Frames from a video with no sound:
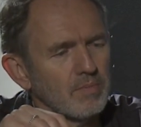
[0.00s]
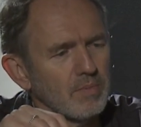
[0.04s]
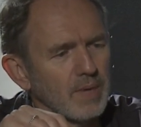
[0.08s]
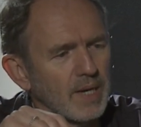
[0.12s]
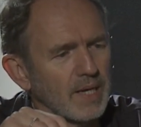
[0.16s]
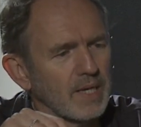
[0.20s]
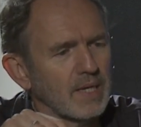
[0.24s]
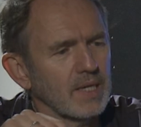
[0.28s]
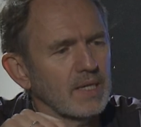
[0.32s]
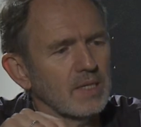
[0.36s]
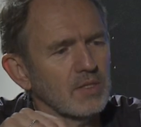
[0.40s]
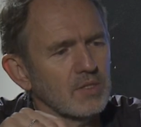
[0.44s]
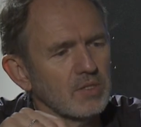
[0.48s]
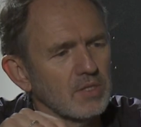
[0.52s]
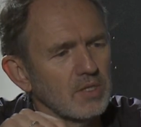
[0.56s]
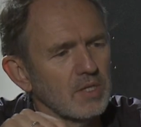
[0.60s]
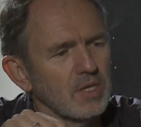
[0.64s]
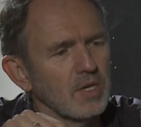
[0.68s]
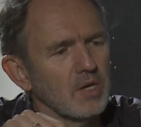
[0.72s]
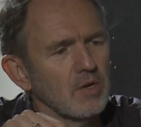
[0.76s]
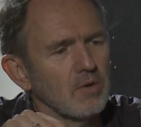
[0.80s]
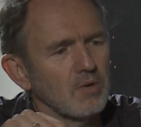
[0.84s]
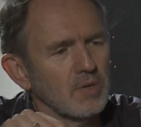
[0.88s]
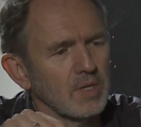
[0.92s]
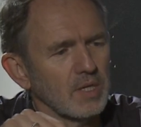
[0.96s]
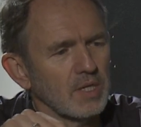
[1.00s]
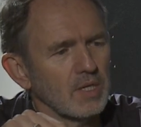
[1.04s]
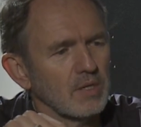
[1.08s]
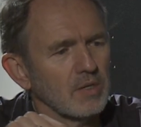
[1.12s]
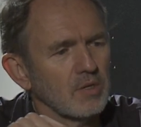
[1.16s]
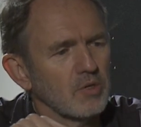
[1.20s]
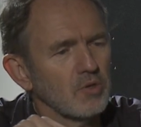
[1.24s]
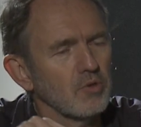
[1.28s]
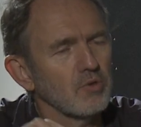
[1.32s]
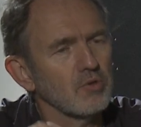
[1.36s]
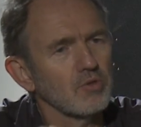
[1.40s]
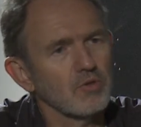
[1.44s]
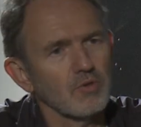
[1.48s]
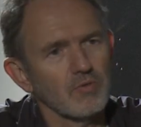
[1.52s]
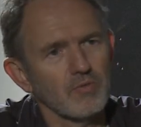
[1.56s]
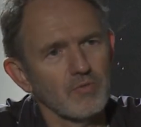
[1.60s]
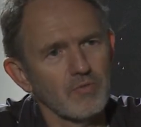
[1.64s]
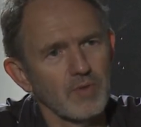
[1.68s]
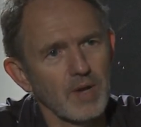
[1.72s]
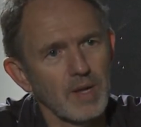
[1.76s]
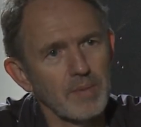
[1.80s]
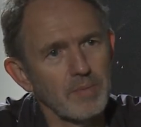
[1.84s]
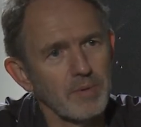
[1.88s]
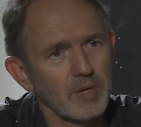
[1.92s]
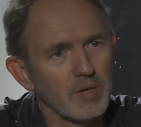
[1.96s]
black kids who get accused of
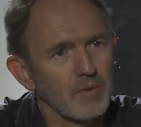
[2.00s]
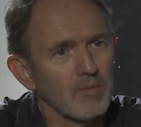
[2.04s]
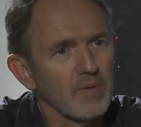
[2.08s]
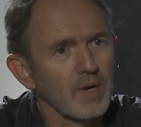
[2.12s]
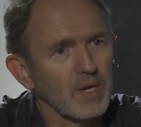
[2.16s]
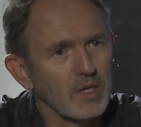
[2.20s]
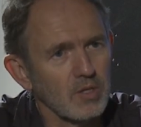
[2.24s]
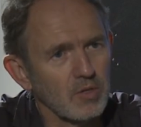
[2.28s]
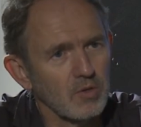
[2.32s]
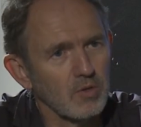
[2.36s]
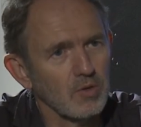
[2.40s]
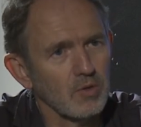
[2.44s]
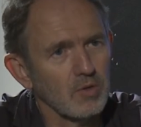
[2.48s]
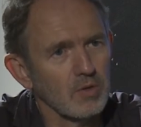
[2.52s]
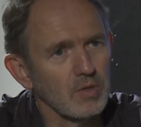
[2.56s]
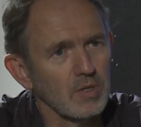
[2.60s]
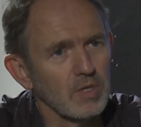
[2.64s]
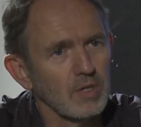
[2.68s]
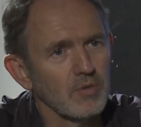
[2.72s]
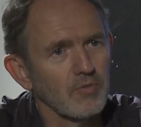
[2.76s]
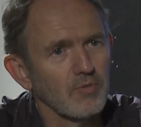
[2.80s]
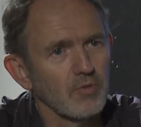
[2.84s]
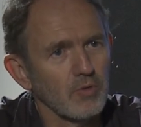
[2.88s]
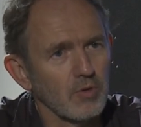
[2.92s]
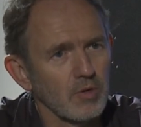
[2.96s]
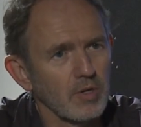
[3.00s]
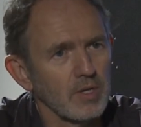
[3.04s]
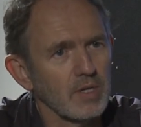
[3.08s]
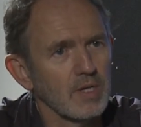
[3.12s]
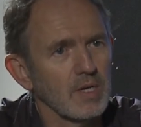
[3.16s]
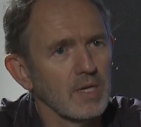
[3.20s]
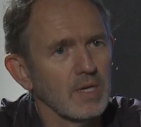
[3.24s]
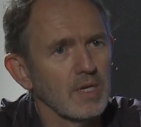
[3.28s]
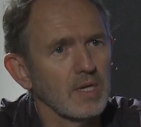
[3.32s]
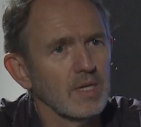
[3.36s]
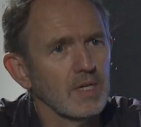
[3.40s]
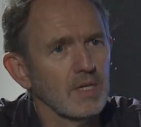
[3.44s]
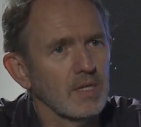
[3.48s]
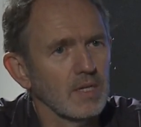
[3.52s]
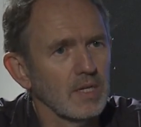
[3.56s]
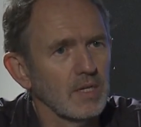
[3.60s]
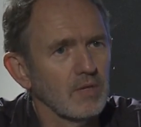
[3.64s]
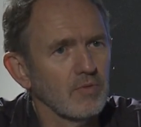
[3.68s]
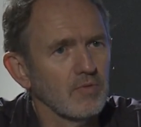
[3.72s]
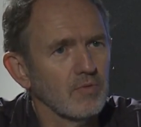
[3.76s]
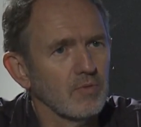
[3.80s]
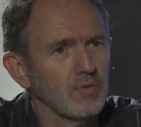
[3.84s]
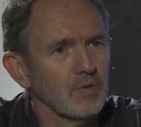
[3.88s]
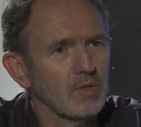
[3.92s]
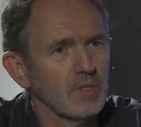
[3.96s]
raping a white girl in Florida in the late
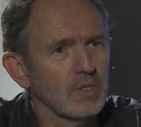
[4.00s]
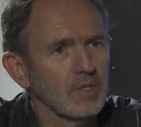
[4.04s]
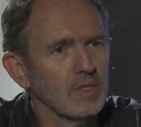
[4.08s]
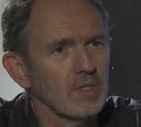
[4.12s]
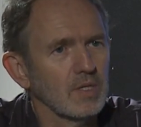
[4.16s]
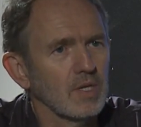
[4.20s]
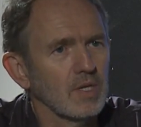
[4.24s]
40s.